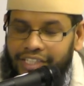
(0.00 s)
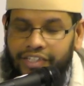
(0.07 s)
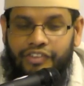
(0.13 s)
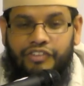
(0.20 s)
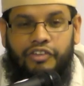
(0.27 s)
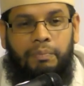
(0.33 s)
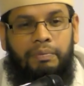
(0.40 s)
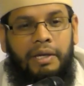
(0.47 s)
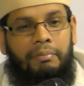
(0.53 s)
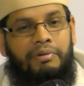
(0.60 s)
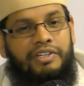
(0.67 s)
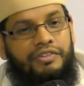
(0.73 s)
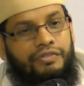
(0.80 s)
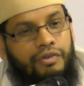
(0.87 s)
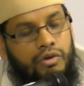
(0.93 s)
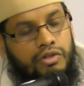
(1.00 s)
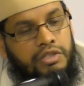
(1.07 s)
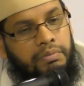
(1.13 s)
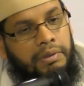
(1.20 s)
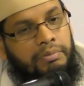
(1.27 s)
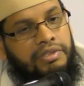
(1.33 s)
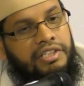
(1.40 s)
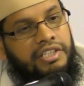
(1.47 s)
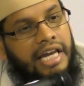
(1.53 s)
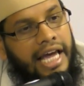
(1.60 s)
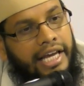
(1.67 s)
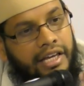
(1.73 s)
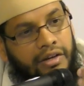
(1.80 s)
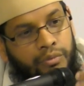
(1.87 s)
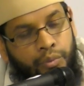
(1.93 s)
So people divorce, people do
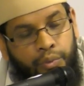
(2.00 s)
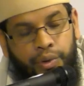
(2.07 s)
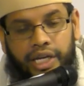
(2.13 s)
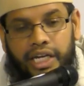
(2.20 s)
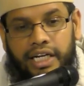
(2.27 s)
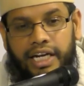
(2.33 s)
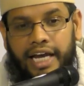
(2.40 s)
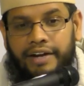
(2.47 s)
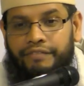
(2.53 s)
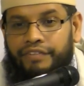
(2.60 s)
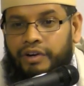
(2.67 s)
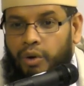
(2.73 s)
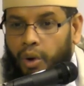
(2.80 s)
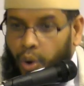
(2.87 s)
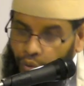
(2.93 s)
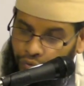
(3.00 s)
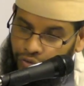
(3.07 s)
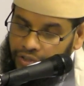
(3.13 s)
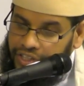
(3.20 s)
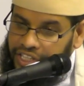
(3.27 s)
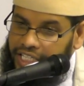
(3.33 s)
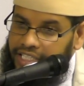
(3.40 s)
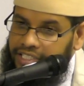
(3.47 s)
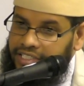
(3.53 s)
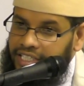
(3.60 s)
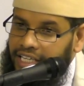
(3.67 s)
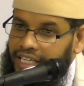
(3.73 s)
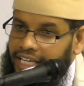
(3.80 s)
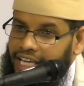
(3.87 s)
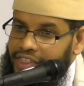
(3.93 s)
like weird and very awful things
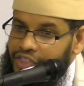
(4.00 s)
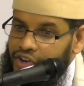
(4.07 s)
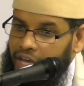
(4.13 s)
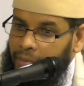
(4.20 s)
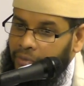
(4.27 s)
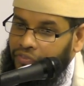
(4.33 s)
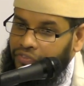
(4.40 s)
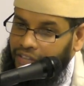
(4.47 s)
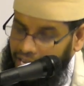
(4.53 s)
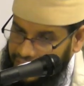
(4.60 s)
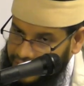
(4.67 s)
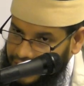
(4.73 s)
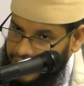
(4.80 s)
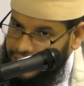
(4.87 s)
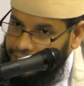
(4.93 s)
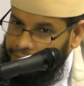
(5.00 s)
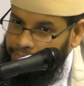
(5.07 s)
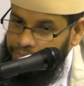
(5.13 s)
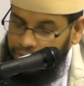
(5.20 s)
in the name of that day.